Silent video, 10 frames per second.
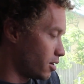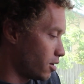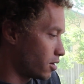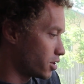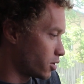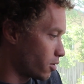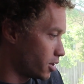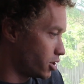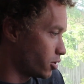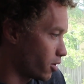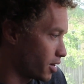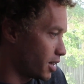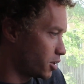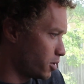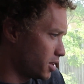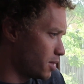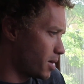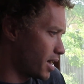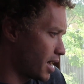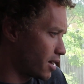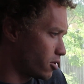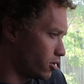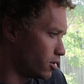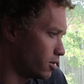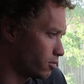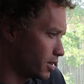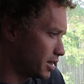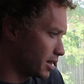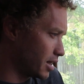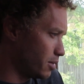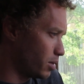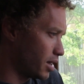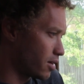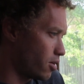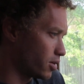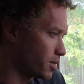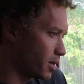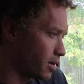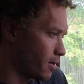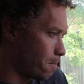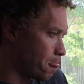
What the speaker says: Long story short, I twisted my ankle recently playing Ultimate.